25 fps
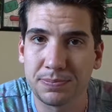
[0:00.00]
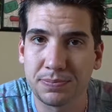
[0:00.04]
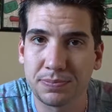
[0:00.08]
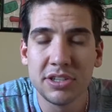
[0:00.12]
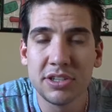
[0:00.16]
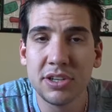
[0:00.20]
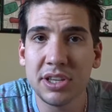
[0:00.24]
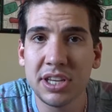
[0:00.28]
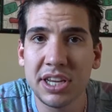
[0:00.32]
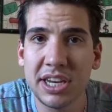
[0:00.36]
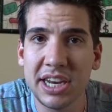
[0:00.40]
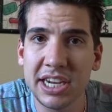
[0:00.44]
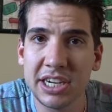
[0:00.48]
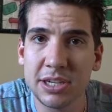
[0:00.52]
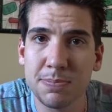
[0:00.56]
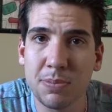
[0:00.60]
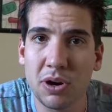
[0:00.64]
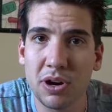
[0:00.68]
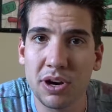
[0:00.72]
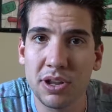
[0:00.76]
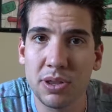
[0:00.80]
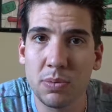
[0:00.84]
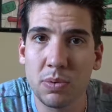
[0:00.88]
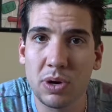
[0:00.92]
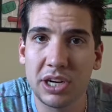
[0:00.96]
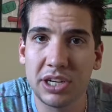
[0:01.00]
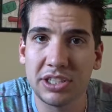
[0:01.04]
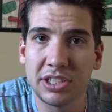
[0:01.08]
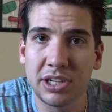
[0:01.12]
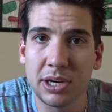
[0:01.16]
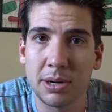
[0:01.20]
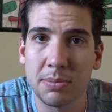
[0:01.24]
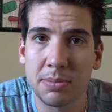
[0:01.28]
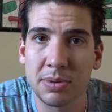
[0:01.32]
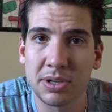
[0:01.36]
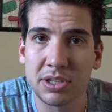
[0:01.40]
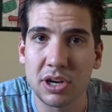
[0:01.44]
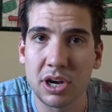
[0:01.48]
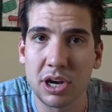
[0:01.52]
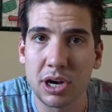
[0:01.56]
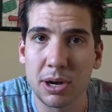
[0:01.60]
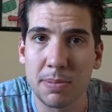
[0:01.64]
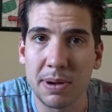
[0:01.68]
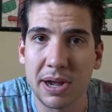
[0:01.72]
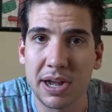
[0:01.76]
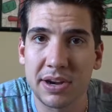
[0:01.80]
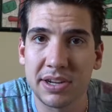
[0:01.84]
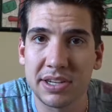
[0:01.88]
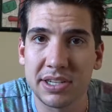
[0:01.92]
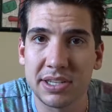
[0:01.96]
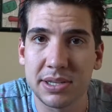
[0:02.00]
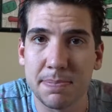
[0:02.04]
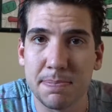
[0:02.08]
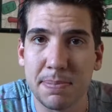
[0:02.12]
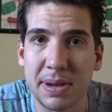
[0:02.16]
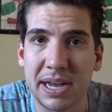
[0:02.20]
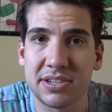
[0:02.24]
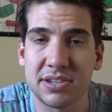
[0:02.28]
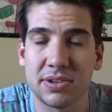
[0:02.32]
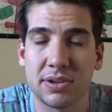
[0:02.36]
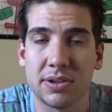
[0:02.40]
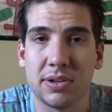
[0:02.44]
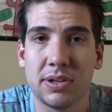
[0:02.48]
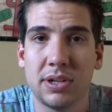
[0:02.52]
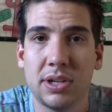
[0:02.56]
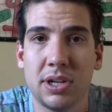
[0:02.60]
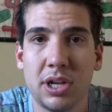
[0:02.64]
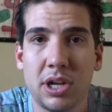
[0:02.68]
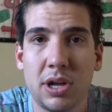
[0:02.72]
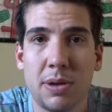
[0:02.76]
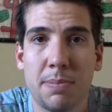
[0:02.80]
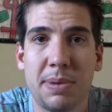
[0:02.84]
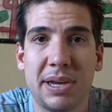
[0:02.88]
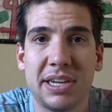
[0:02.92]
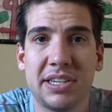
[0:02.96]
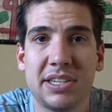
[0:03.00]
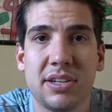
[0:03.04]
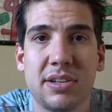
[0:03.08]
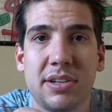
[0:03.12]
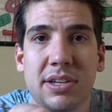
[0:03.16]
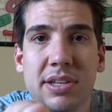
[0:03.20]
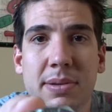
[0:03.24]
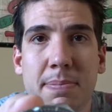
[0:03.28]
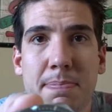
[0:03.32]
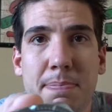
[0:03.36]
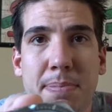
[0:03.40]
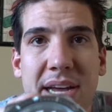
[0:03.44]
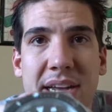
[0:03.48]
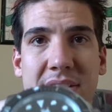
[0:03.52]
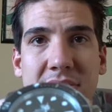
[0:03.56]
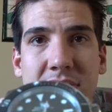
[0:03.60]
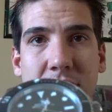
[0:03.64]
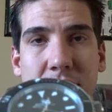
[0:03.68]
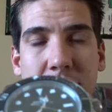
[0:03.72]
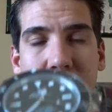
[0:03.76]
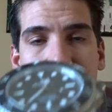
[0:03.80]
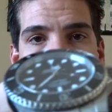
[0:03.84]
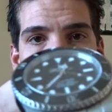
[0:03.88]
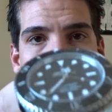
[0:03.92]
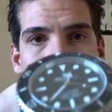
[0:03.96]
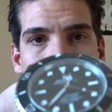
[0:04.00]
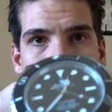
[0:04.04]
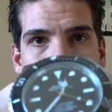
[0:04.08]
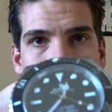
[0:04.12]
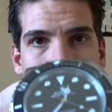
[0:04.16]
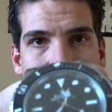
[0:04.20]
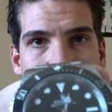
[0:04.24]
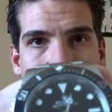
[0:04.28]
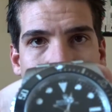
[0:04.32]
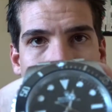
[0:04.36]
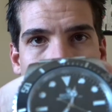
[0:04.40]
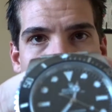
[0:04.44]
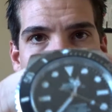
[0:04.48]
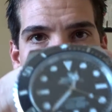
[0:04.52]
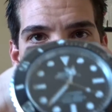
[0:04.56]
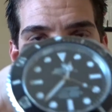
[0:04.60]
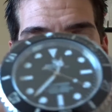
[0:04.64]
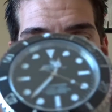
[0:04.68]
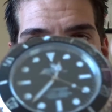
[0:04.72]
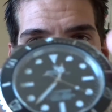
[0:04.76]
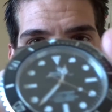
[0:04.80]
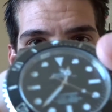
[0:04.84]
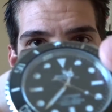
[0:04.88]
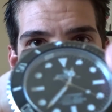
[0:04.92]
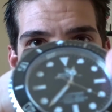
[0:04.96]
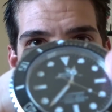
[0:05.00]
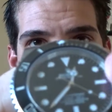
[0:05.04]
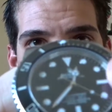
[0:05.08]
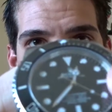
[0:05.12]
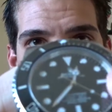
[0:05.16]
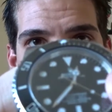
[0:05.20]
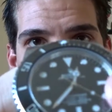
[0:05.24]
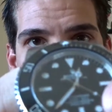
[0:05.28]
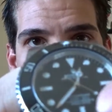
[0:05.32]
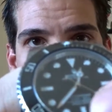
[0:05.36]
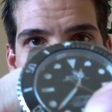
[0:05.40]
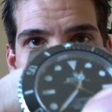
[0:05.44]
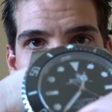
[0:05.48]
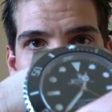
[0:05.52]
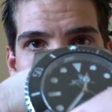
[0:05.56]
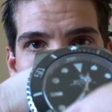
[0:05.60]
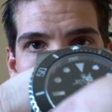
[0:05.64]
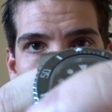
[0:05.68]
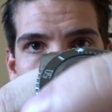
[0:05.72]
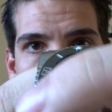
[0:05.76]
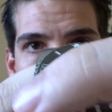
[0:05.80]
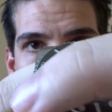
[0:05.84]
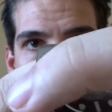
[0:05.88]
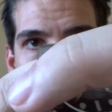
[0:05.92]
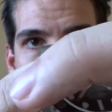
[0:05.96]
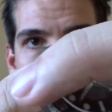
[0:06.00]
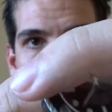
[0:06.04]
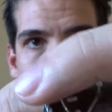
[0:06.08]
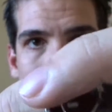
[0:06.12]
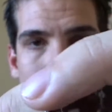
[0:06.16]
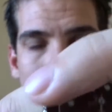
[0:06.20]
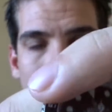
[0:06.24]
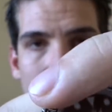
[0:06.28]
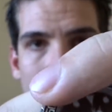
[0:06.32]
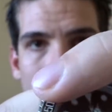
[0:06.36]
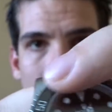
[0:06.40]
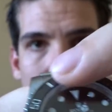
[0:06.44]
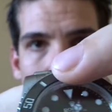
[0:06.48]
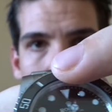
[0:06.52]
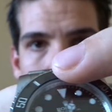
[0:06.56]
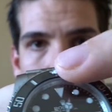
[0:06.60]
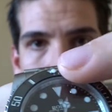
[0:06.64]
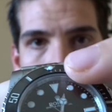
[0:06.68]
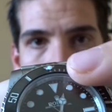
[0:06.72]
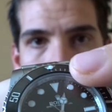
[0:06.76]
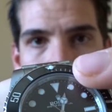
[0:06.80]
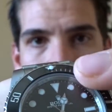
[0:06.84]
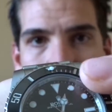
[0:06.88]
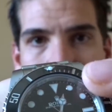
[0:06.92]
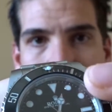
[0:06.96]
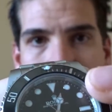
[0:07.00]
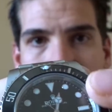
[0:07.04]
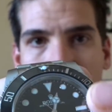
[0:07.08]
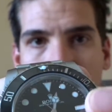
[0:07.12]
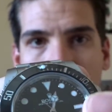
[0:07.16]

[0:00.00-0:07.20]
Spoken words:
So the next part of the watch that I'm going to talk about is the bezel. Basically the bezel, as you can see right here, is this black part around the